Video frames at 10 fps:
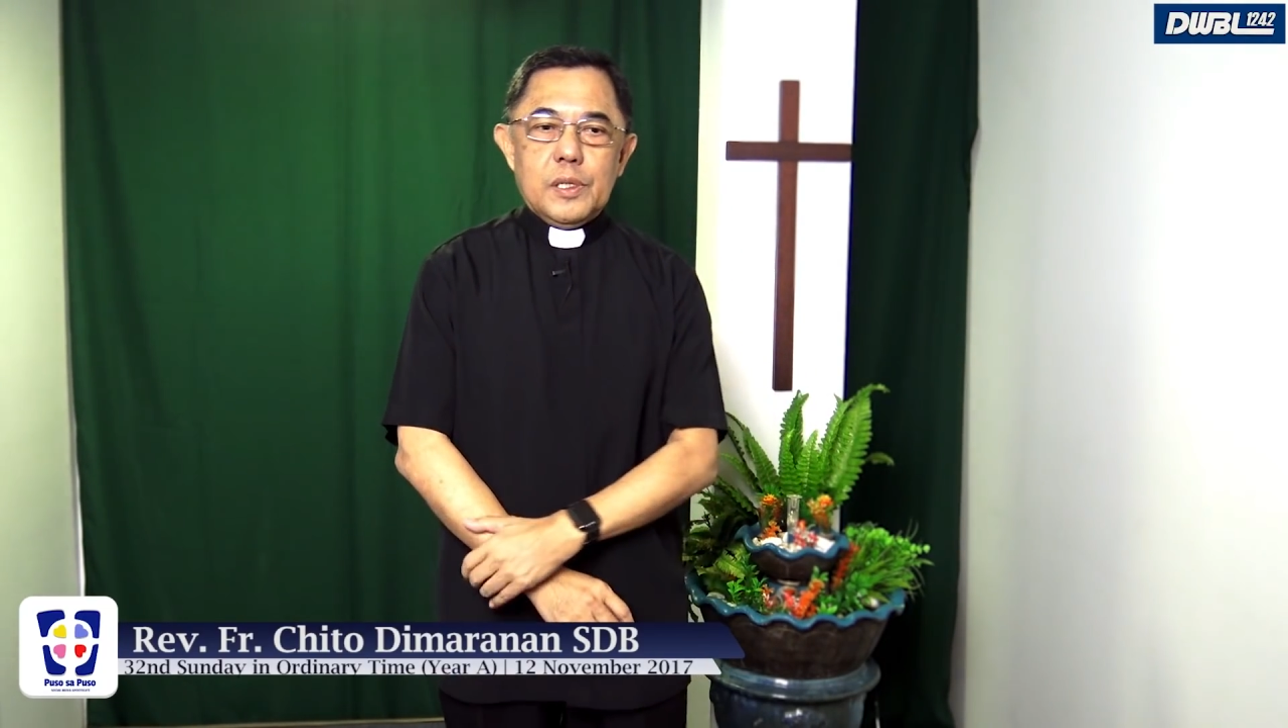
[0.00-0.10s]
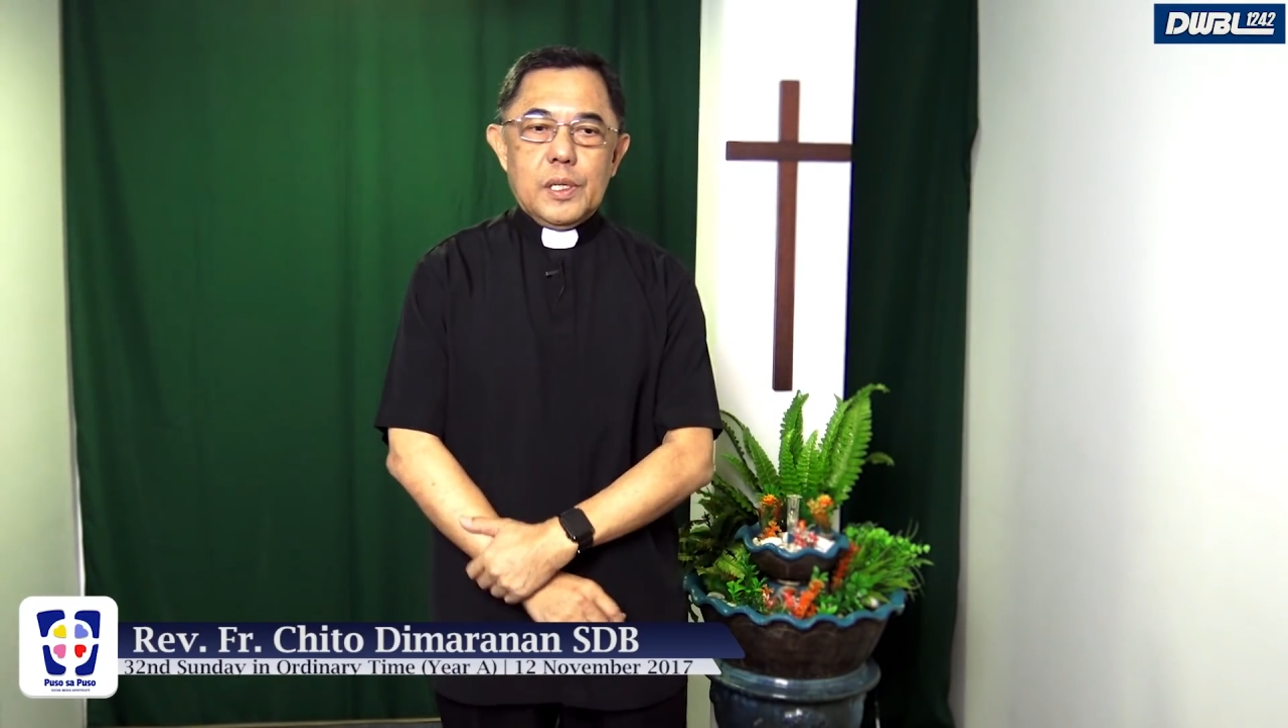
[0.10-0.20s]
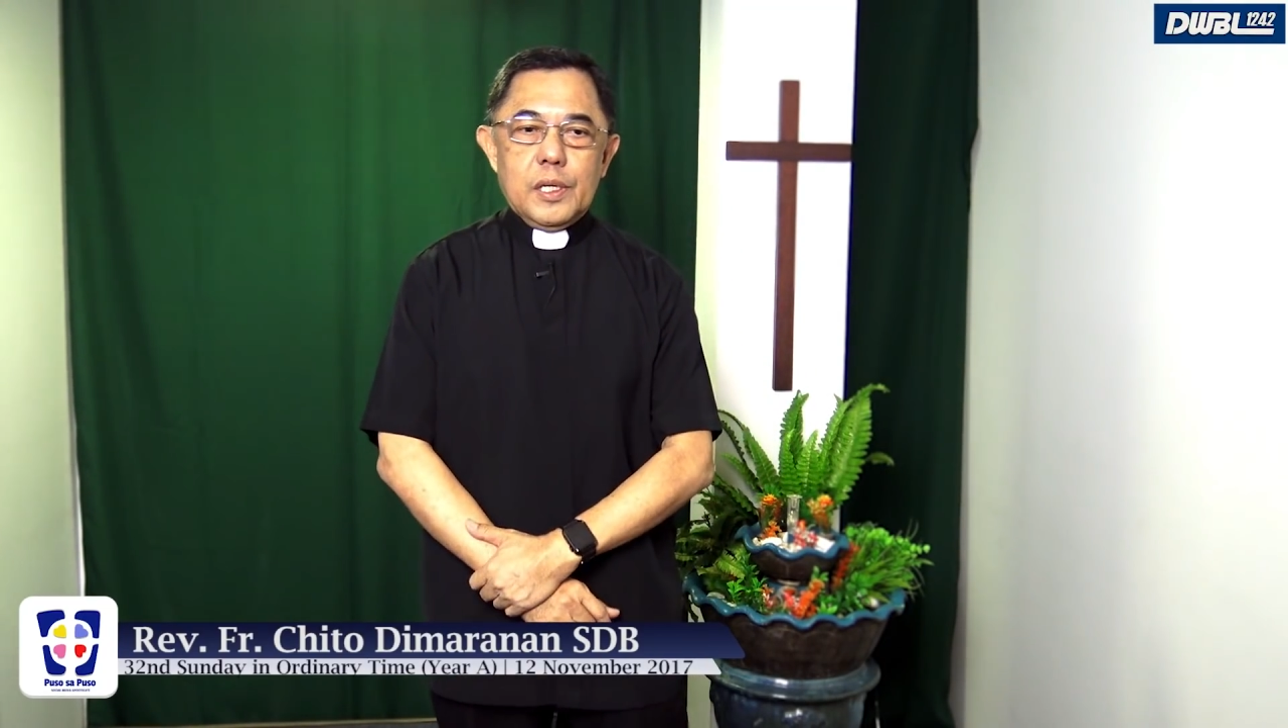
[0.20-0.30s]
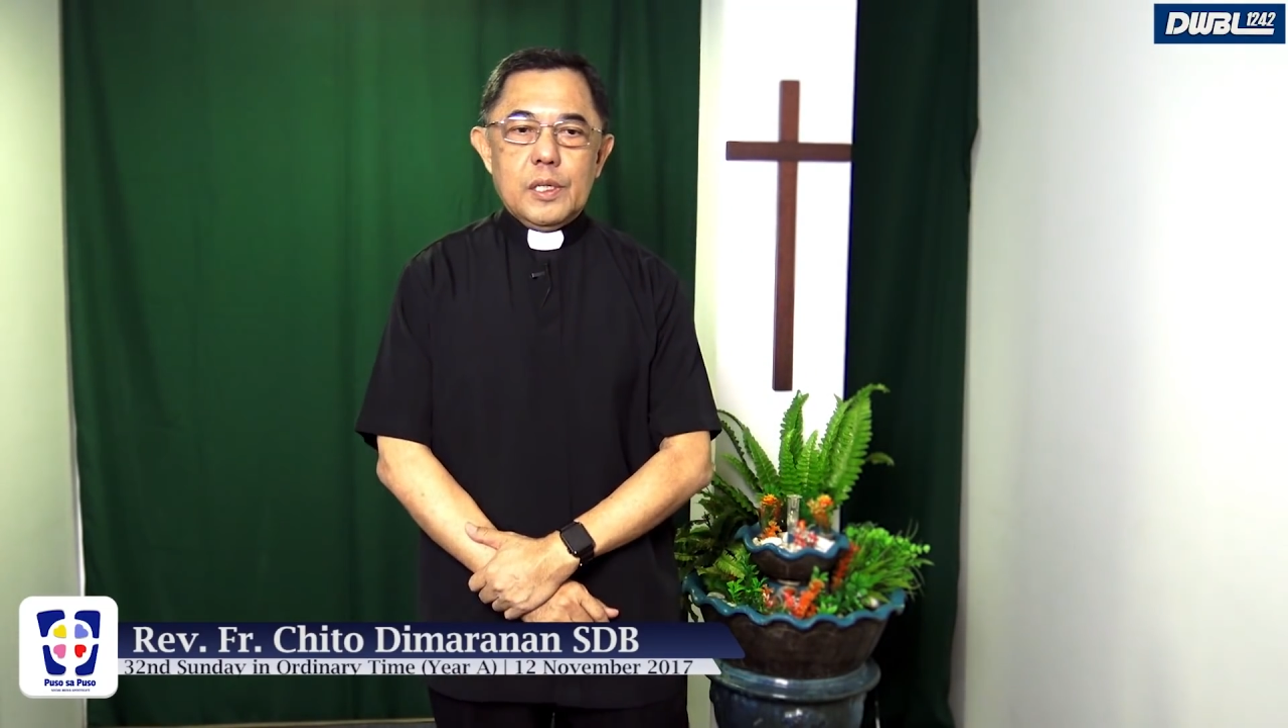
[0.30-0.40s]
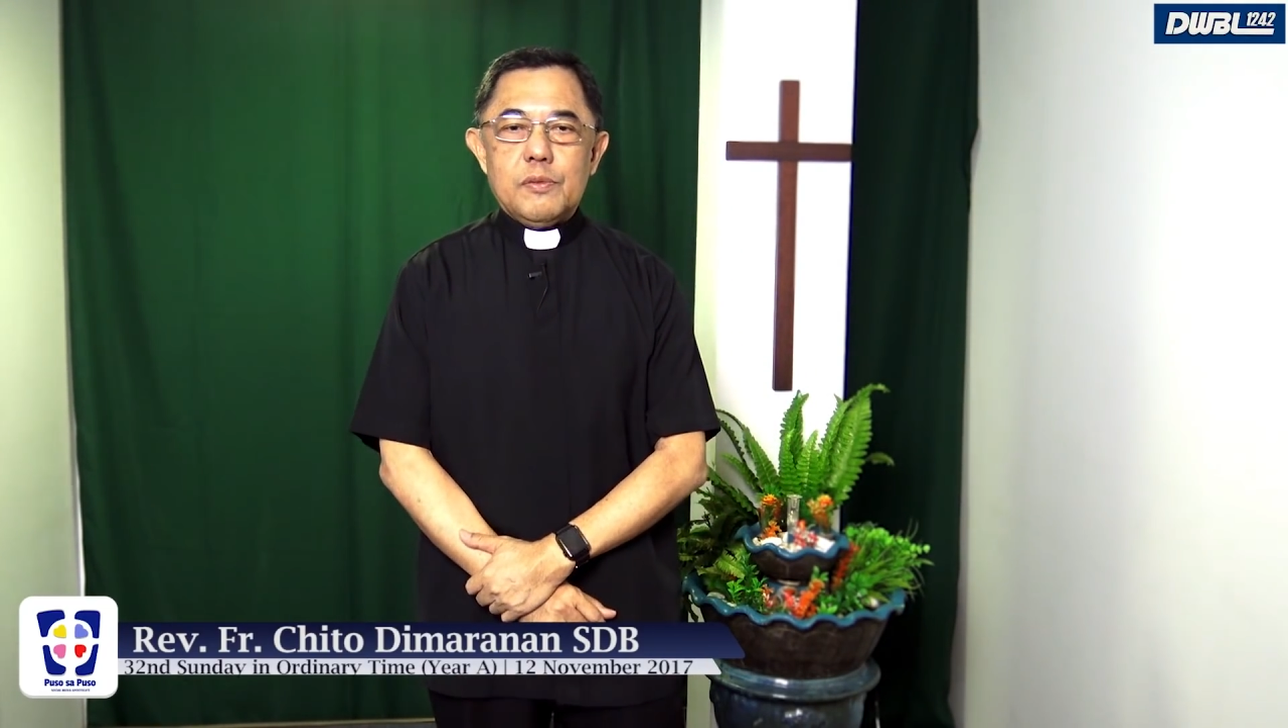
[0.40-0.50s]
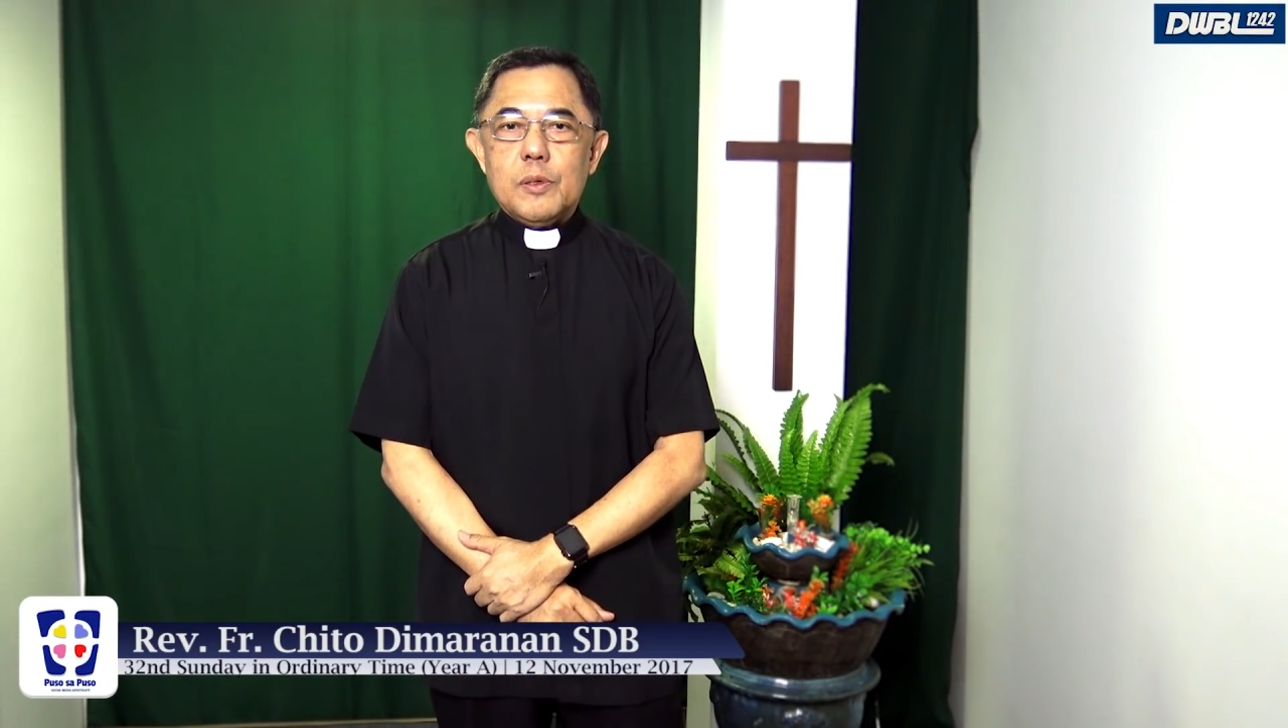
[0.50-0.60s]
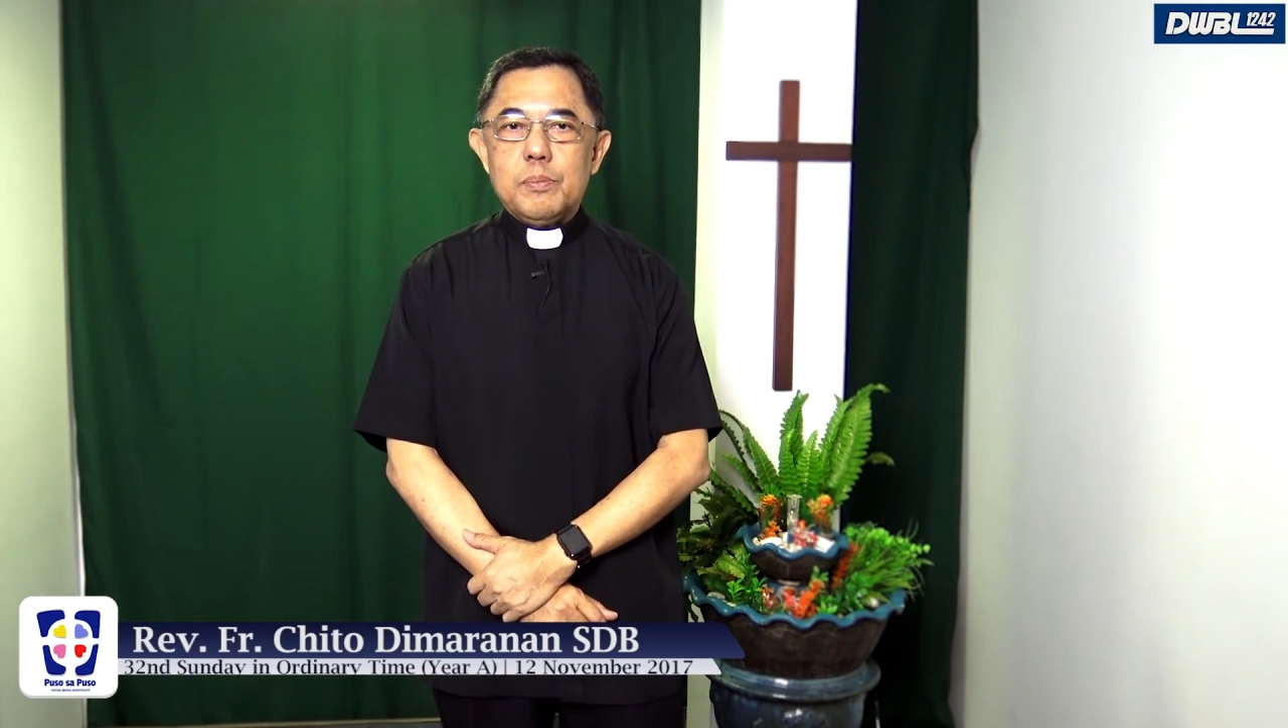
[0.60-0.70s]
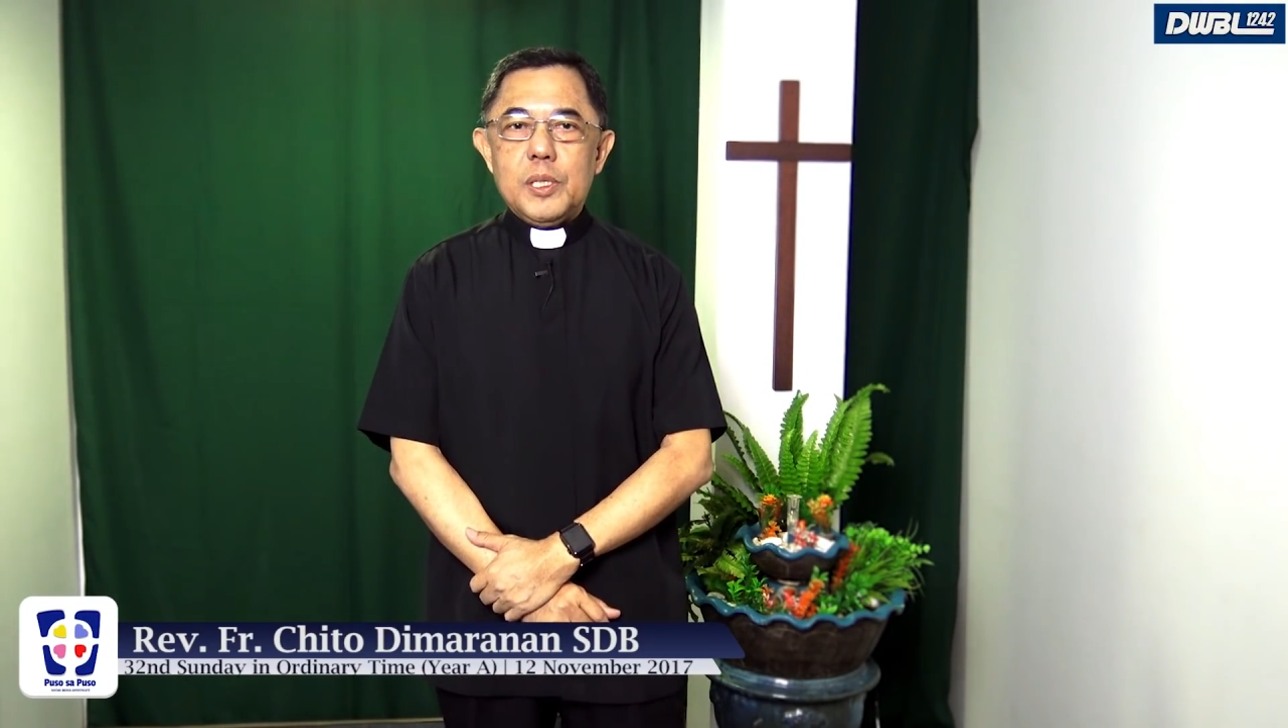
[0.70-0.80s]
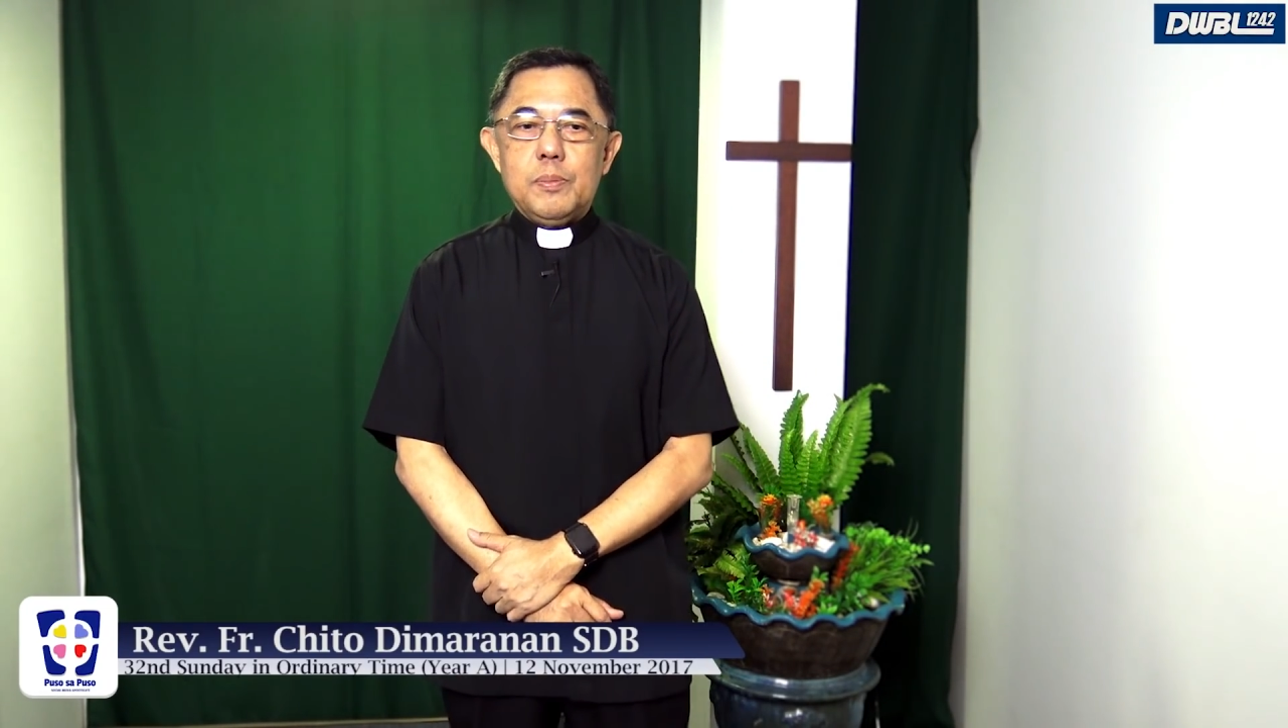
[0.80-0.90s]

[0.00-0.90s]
heard from